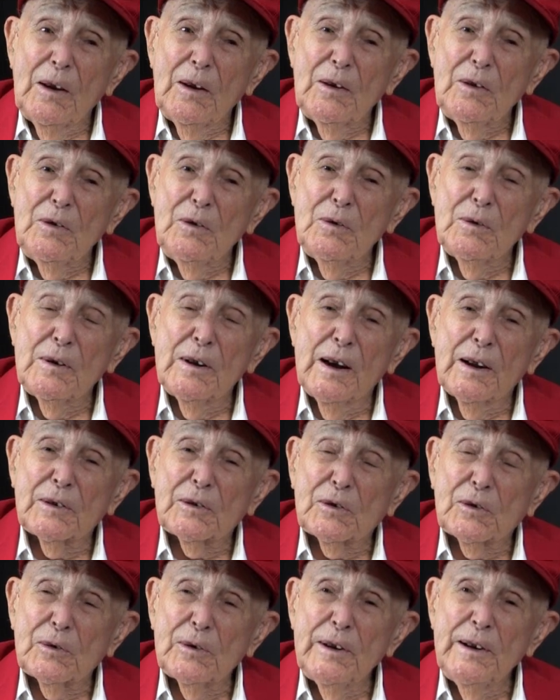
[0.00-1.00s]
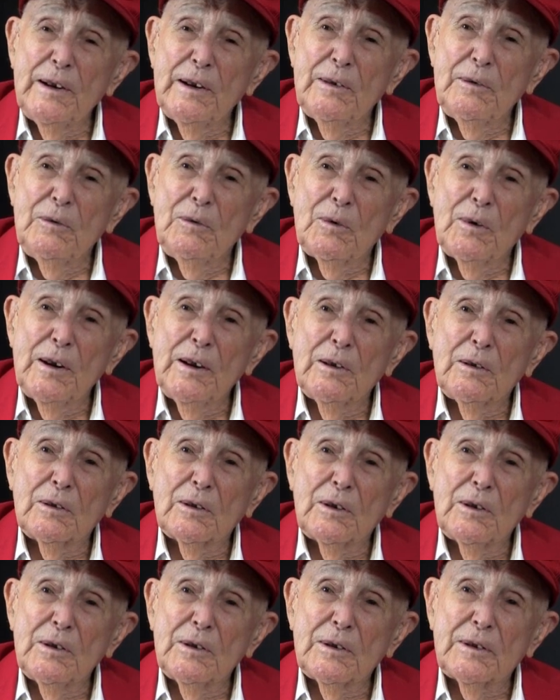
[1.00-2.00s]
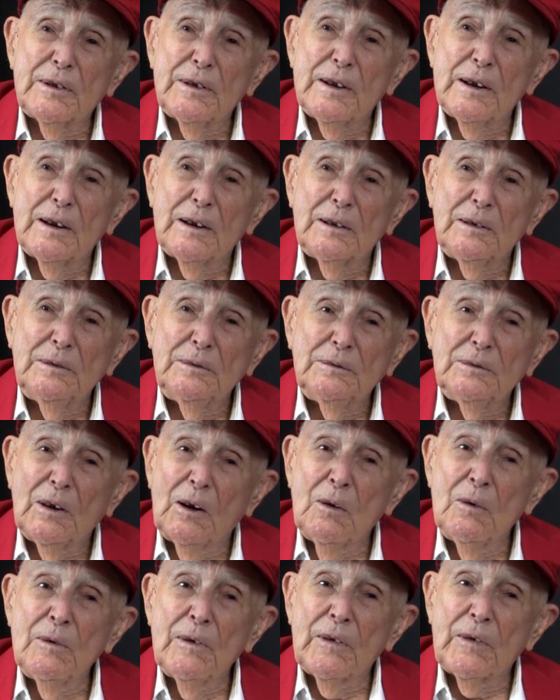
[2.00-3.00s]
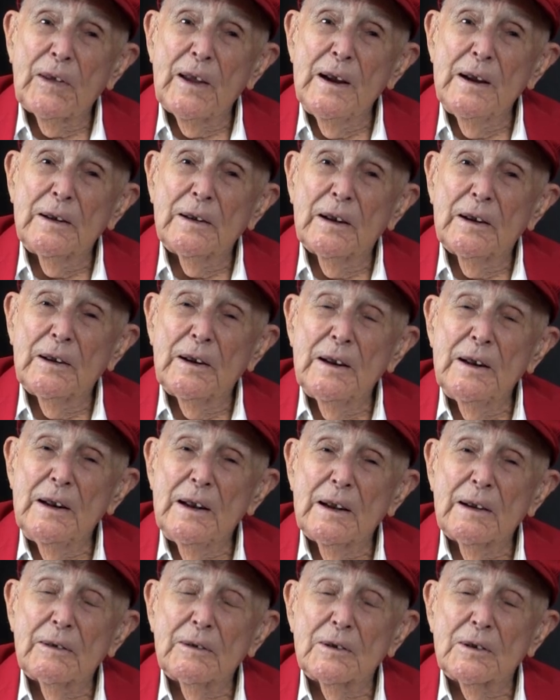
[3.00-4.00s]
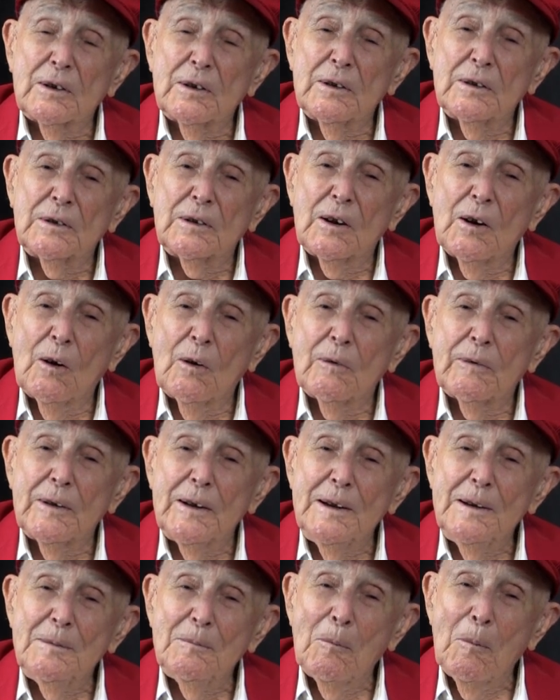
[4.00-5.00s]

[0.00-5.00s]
You got treated real good there. The only thing they didn't have was good coffee.